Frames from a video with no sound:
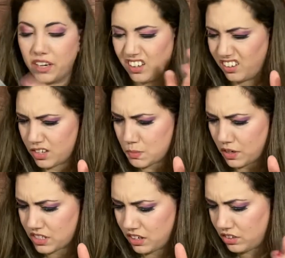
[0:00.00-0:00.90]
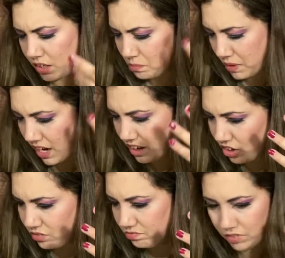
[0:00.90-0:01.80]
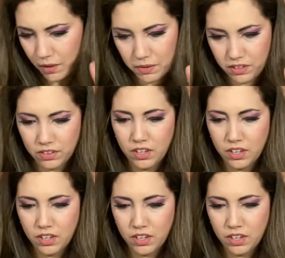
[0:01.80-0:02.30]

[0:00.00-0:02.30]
in this box, I don't think, but I don't know, maybe.